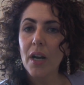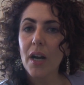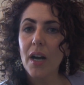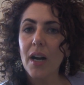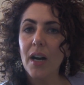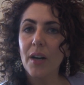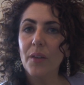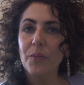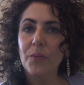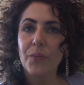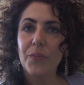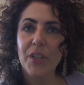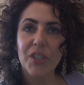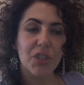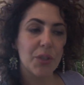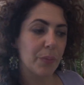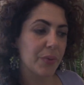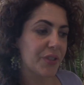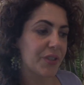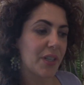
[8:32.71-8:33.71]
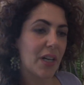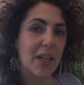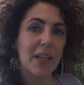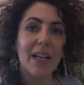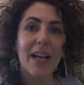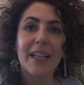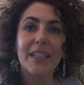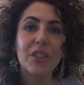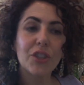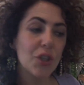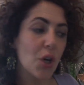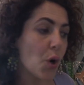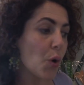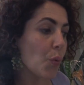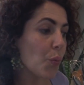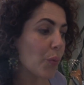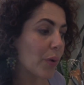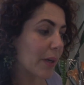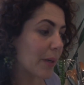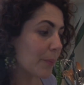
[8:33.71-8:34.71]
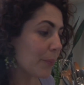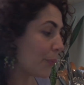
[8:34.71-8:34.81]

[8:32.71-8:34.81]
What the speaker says: vegetable stock. I don't want to